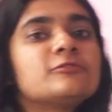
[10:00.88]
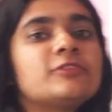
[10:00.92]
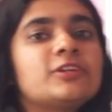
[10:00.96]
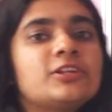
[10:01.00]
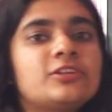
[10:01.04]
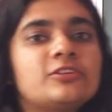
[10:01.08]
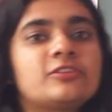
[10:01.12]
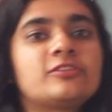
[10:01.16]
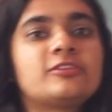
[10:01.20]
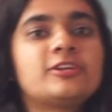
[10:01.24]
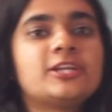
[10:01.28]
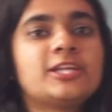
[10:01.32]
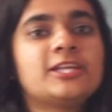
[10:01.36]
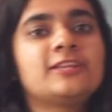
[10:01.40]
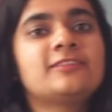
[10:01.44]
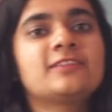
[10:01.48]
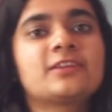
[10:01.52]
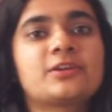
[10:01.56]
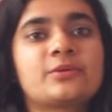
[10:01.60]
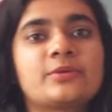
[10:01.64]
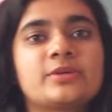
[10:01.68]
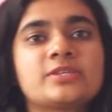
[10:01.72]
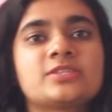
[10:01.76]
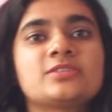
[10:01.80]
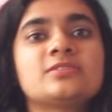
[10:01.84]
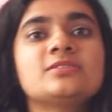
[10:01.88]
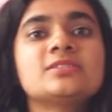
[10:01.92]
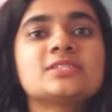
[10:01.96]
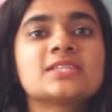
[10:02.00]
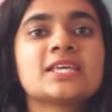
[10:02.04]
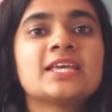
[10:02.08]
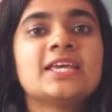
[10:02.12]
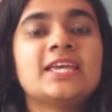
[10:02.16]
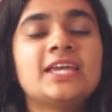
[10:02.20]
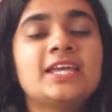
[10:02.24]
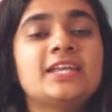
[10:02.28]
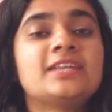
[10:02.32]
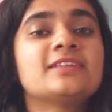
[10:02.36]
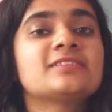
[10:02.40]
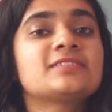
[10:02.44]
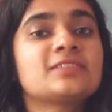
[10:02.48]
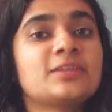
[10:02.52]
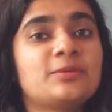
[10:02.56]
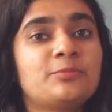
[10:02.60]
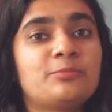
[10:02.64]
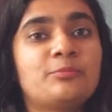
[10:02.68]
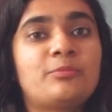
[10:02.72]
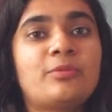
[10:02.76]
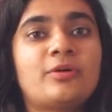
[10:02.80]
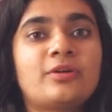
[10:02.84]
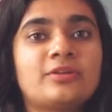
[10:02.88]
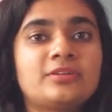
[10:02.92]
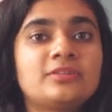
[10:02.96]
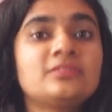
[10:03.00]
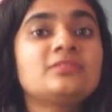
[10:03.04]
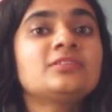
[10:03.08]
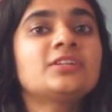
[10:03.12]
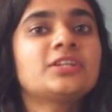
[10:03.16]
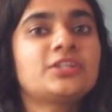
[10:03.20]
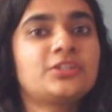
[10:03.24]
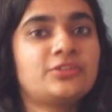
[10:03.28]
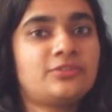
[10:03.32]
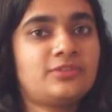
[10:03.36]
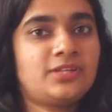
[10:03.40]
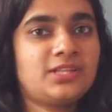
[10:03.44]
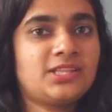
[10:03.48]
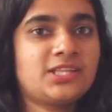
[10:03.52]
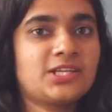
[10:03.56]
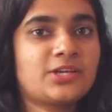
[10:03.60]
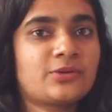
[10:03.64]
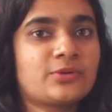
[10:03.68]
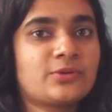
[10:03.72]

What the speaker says: when you're reading the questions. It is important that you read the